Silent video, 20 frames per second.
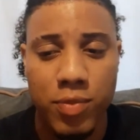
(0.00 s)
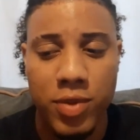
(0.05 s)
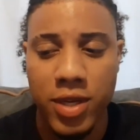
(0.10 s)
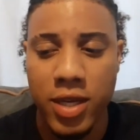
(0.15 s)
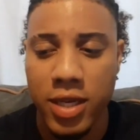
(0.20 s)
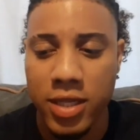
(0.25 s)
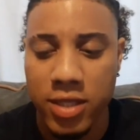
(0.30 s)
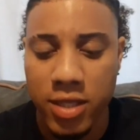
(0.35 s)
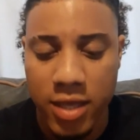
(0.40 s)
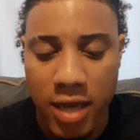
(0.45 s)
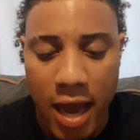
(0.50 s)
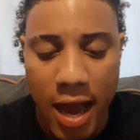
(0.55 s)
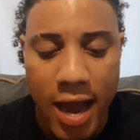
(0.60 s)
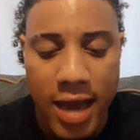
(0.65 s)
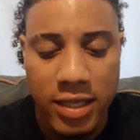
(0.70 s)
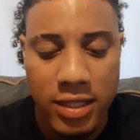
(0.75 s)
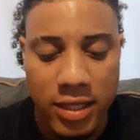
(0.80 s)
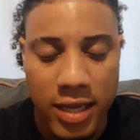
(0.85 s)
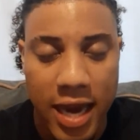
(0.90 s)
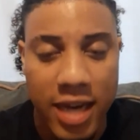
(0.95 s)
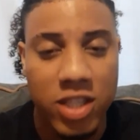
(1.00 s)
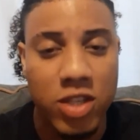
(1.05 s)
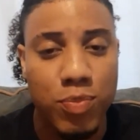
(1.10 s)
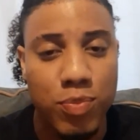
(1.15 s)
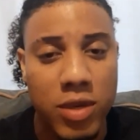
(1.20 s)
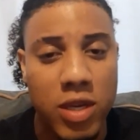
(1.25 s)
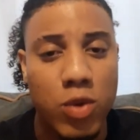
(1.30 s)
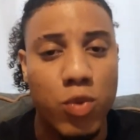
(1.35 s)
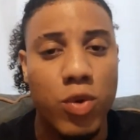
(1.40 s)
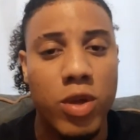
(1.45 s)
because guys like to
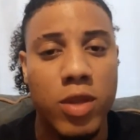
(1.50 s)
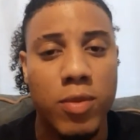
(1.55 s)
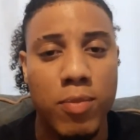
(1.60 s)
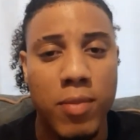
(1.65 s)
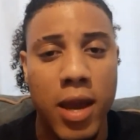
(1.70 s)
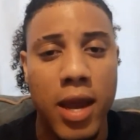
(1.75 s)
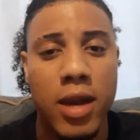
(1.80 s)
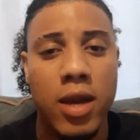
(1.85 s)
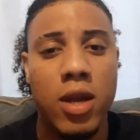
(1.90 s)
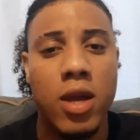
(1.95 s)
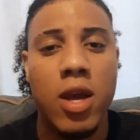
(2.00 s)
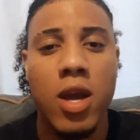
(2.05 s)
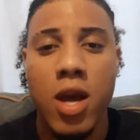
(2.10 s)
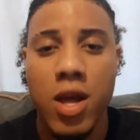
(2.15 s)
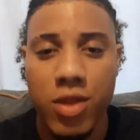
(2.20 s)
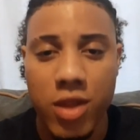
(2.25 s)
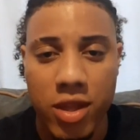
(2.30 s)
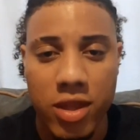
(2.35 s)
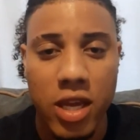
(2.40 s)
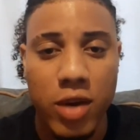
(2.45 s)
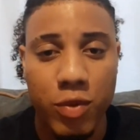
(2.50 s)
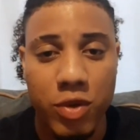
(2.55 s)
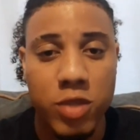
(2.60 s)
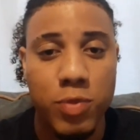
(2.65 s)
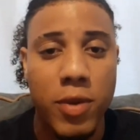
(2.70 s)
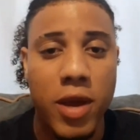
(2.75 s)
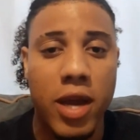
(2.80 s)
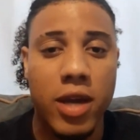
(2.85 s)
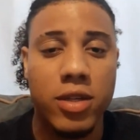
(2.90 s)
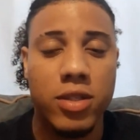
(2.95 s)
be with men that they
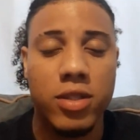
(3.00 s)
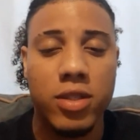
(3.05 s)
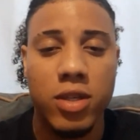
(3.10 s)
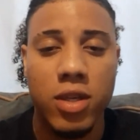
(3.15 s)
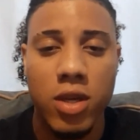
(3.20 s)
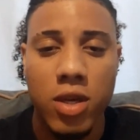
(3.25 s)
respect.